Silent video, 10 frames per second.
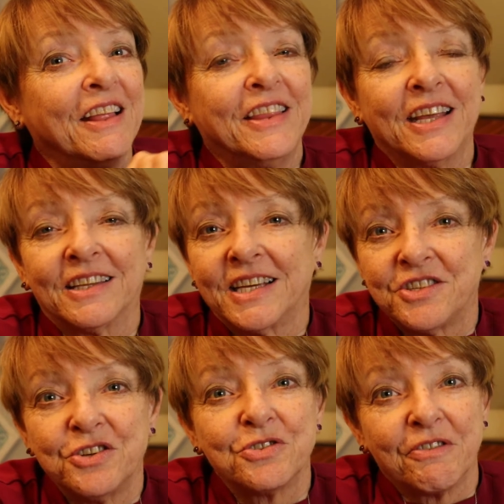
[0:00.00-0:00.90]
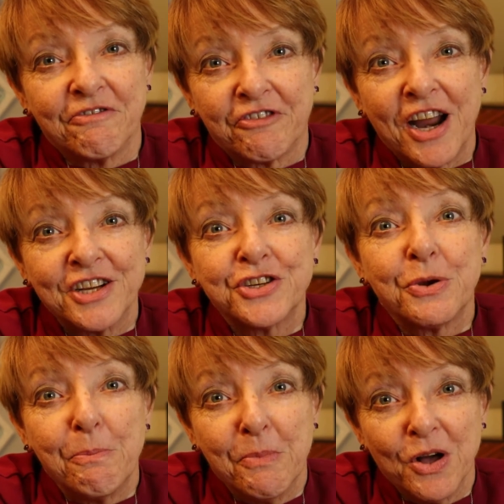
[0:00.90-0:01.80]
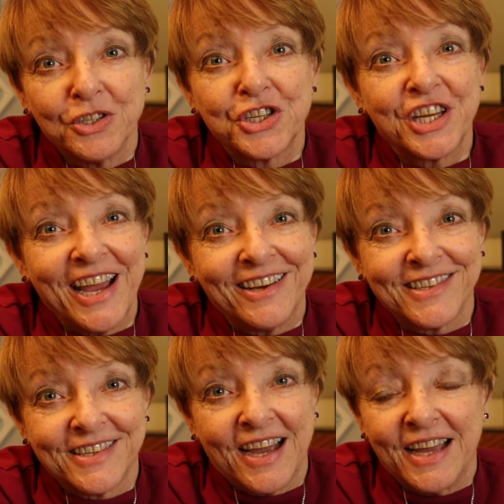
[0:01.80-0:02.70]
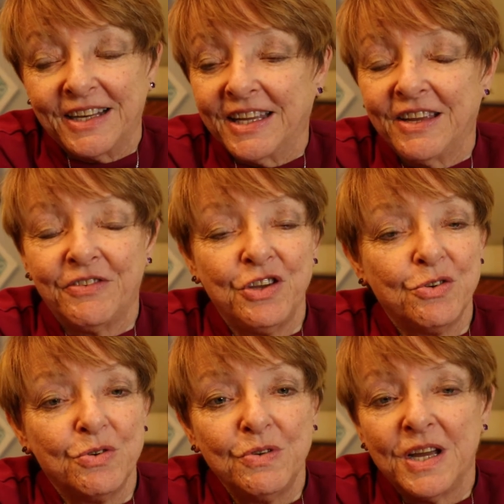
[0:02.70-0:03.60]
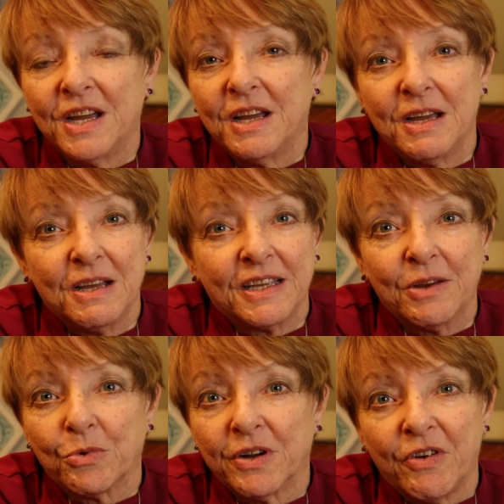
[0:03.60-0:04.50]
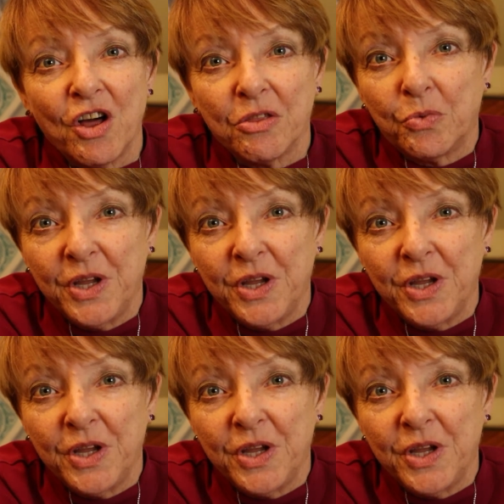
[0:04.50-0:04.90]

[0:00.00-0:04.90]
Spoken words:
then let's do some fresh mulch outside. If you get rid of all the